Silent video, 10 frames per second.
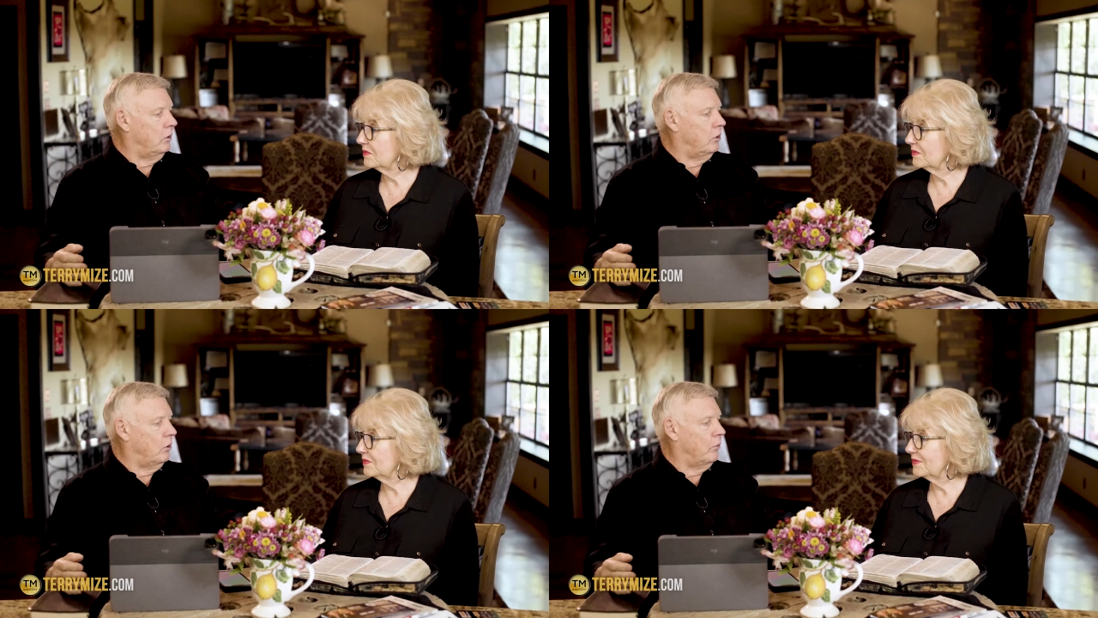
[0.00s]

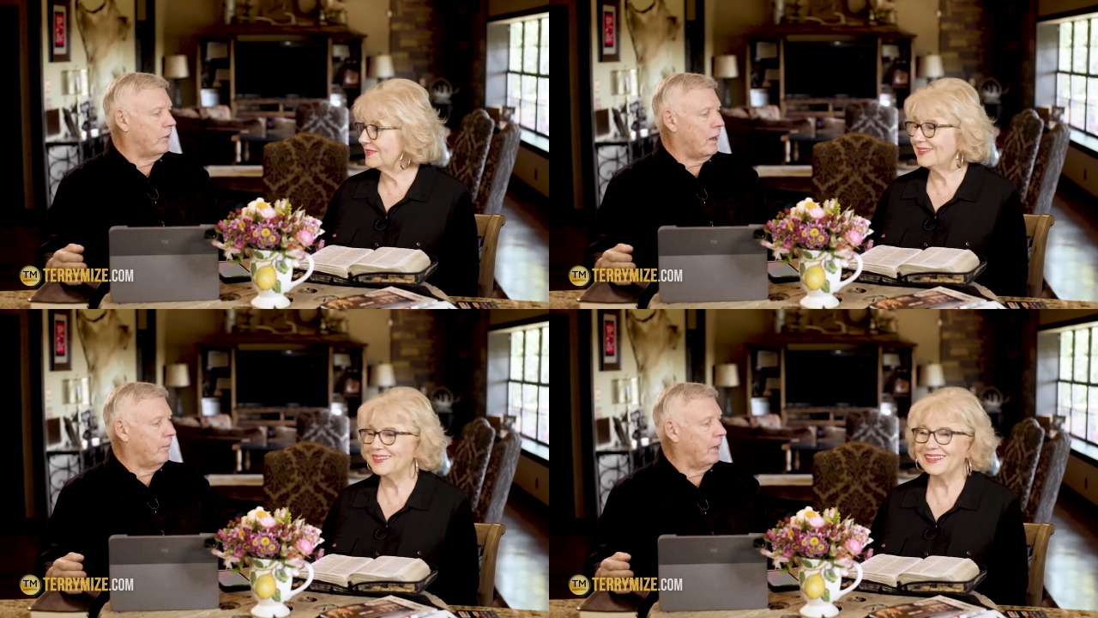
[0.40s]
Speaker 1: you know,
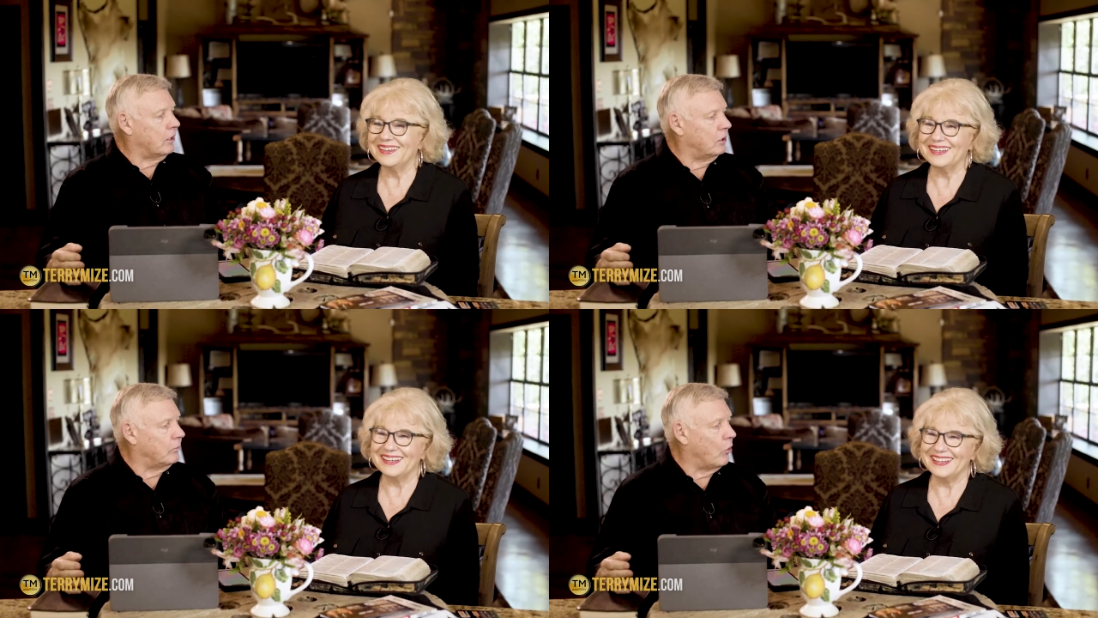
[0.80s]
without
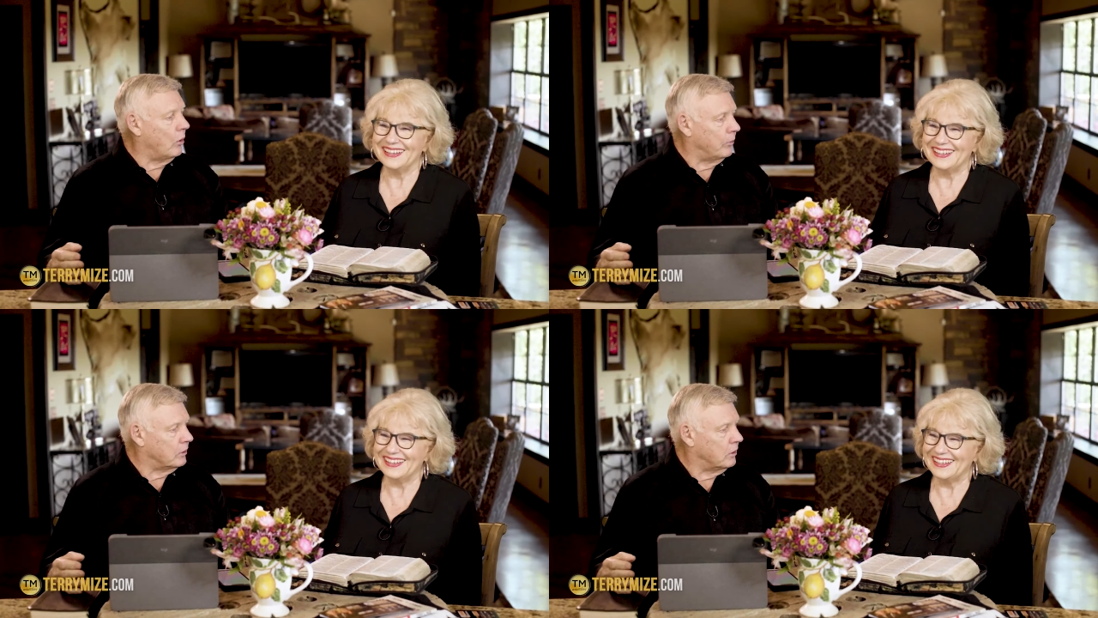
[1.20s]
making an
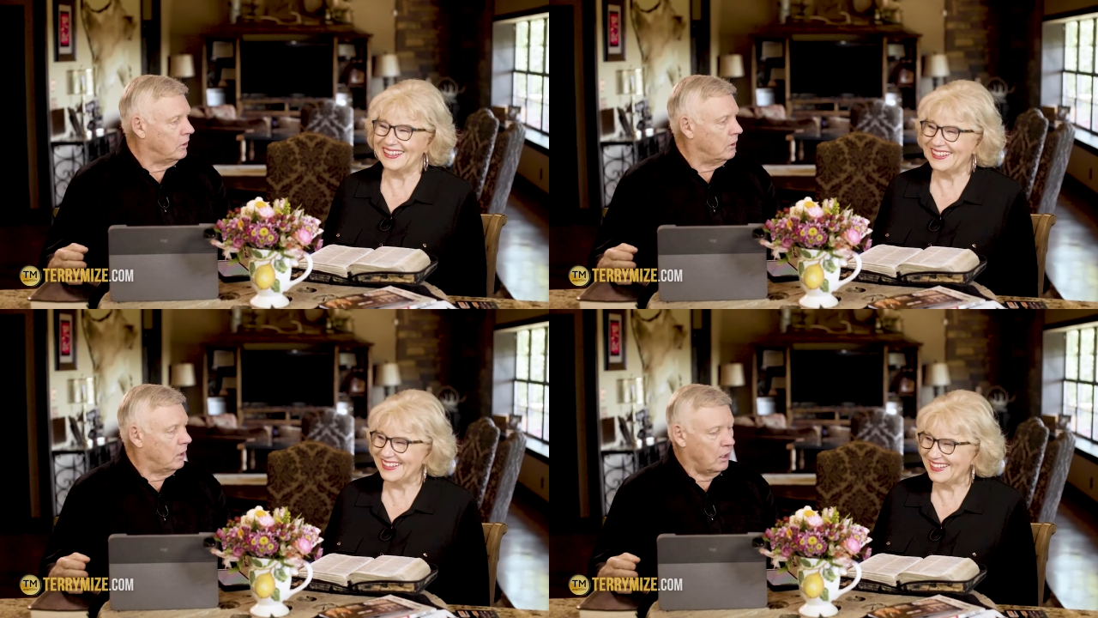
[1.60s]
appointment.
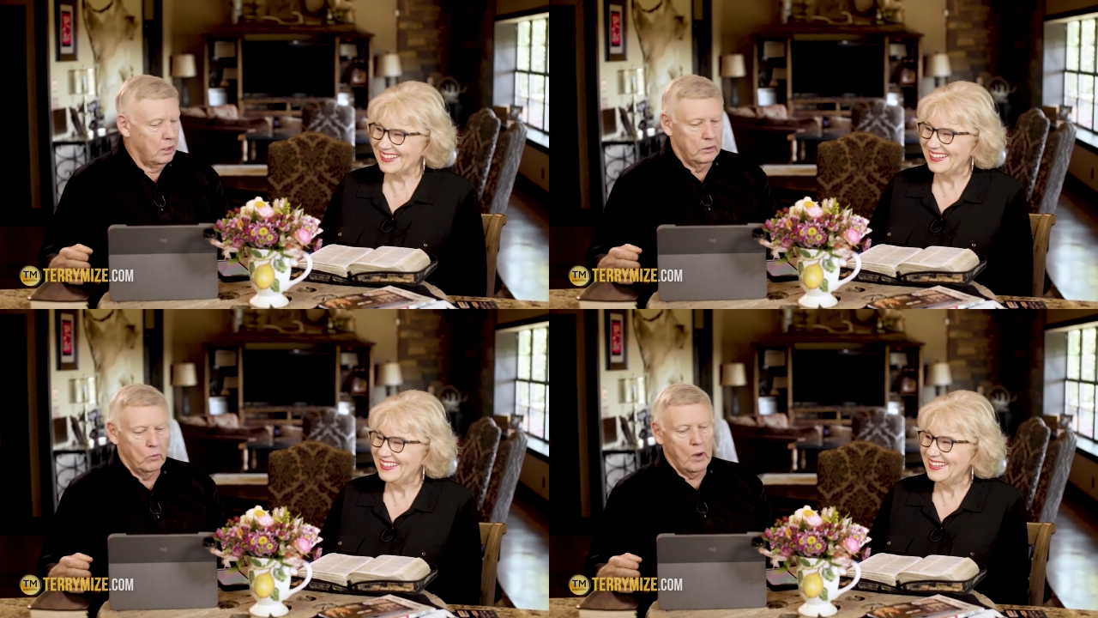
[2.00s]

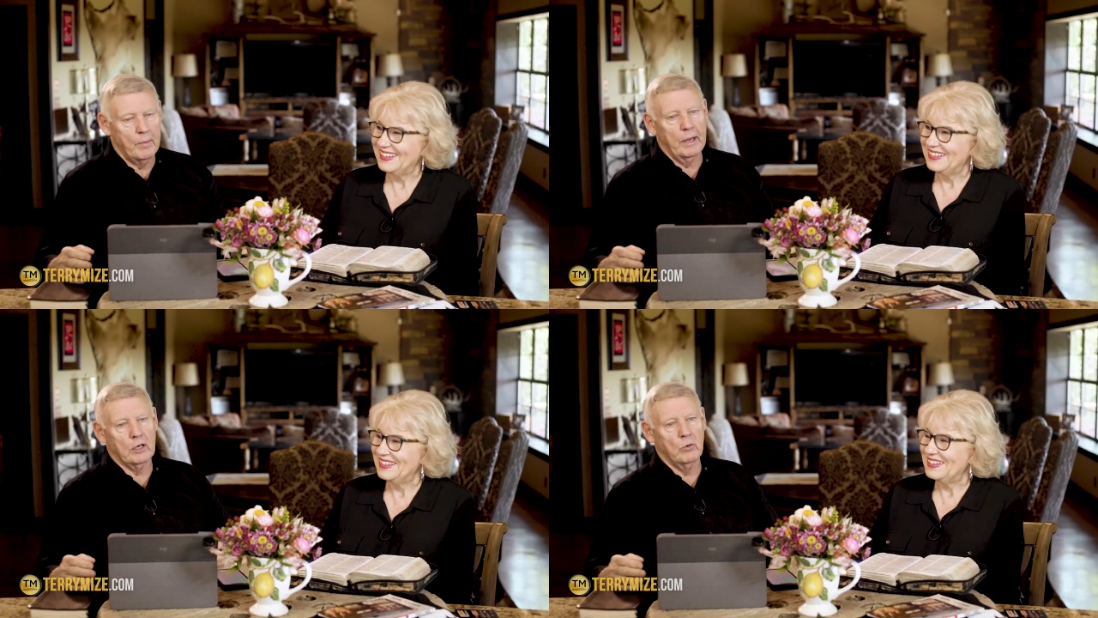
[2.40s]
uh, why
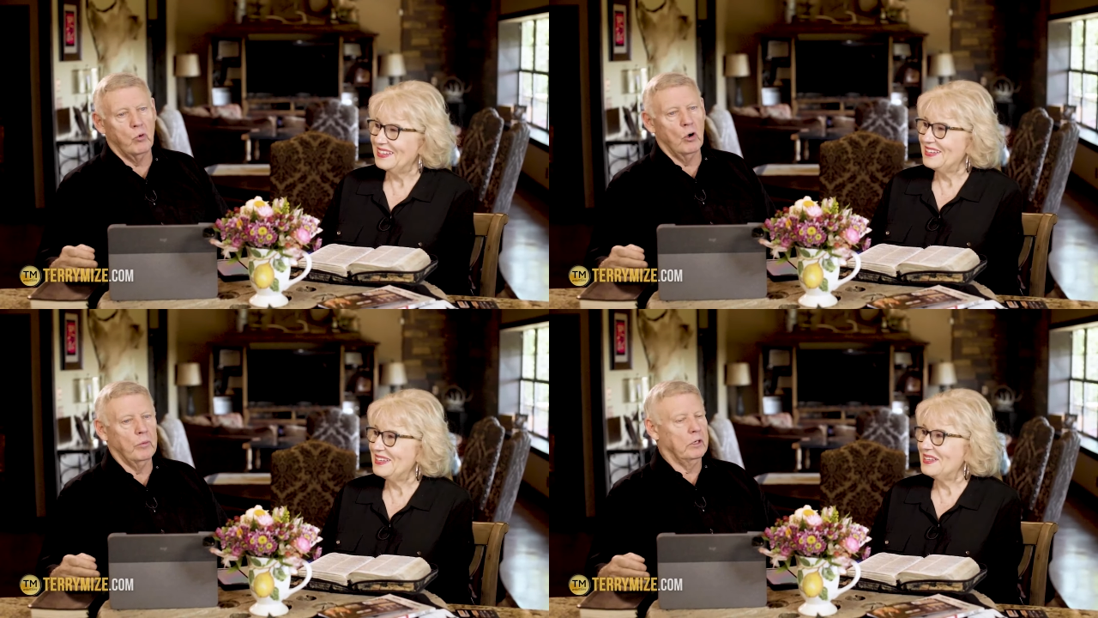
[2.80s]
make an
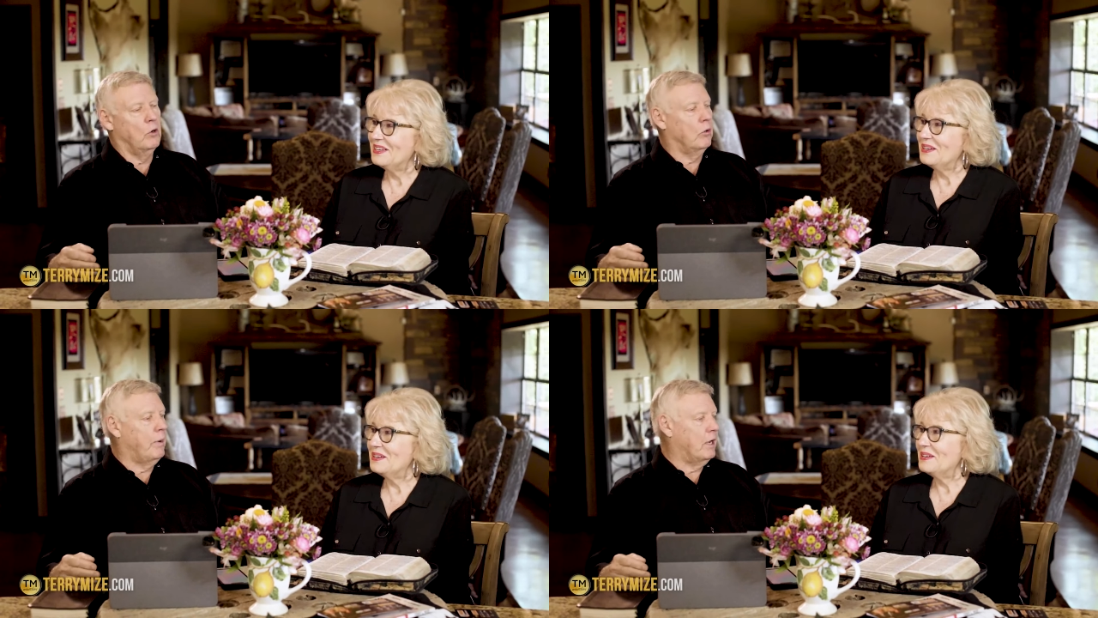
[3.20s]
appointment and
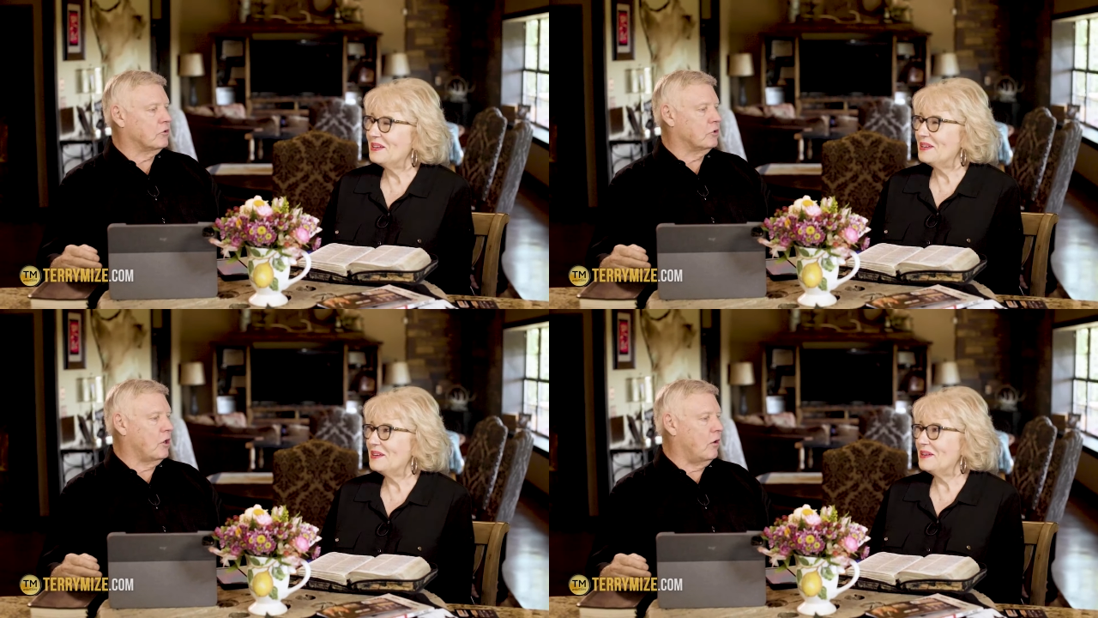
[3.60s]
go to
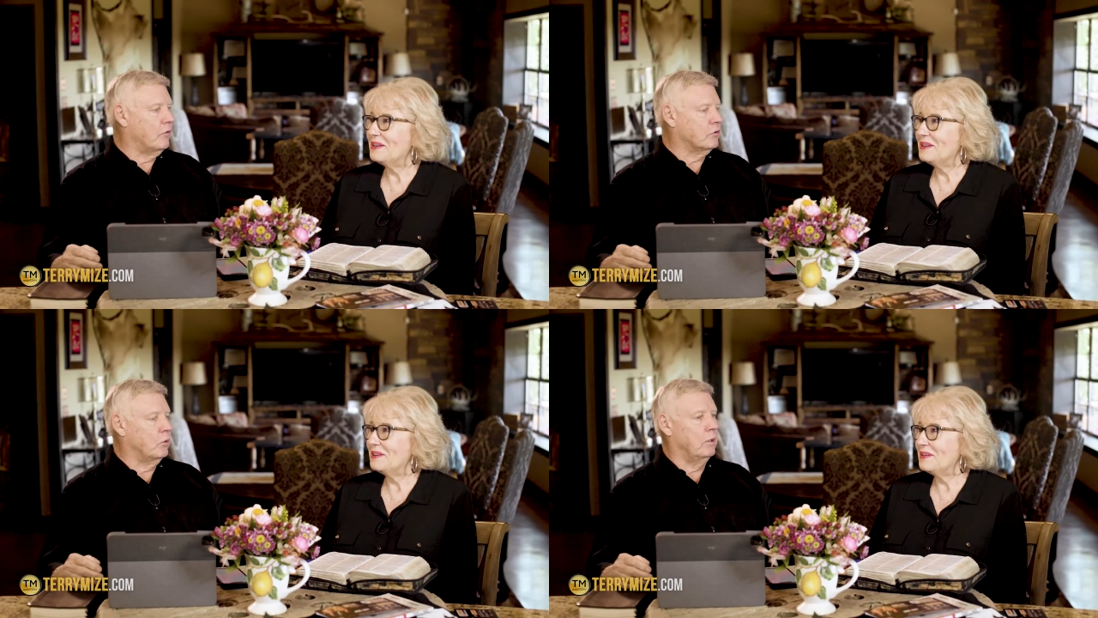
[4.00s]
pastor's
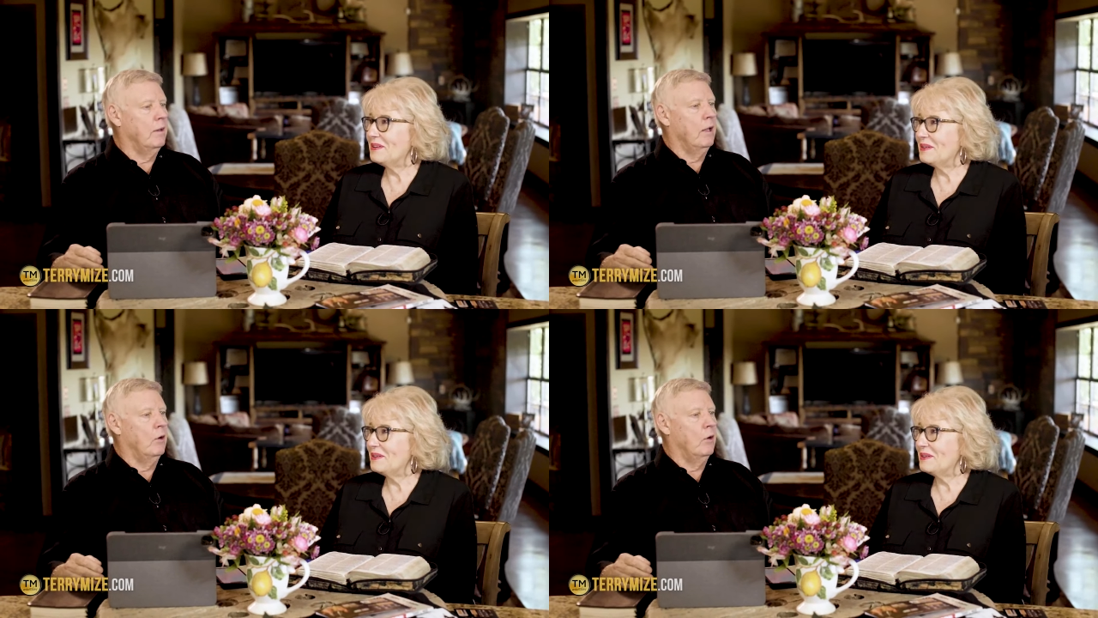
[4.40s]
office when